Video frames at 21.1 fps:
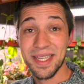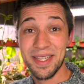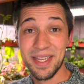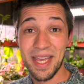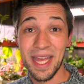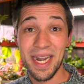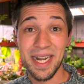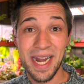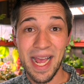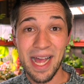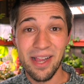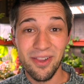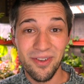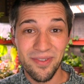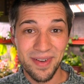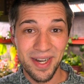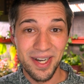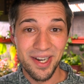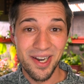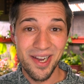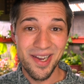get an aloe
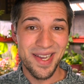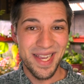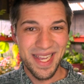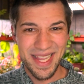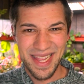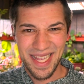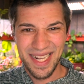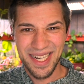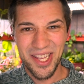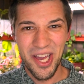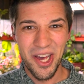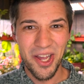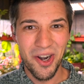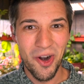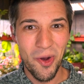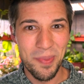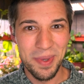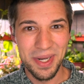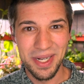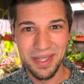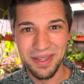vera and then cut
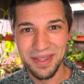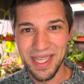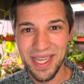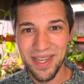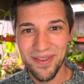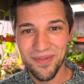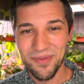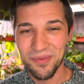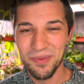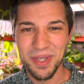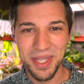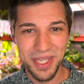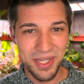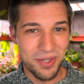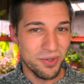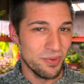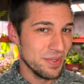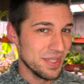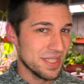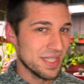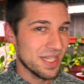open a leaf. Really
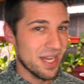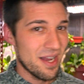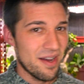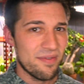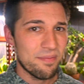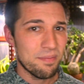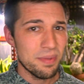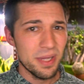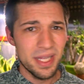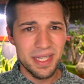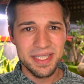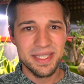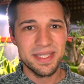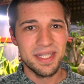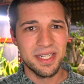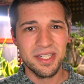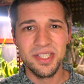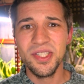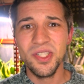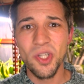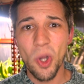cool stuff. Plus,
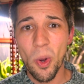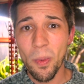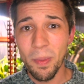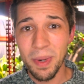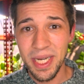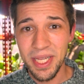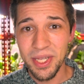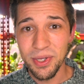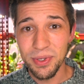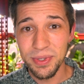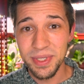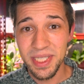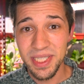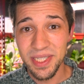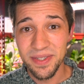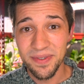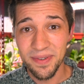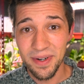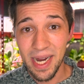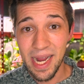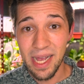there's so many uses
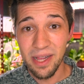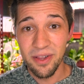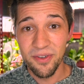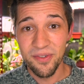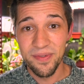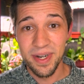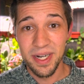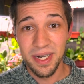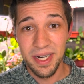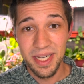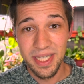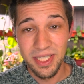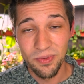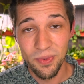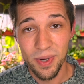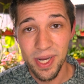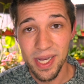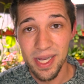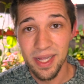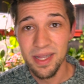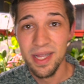for aloe vera as
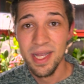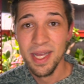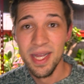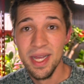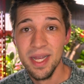well.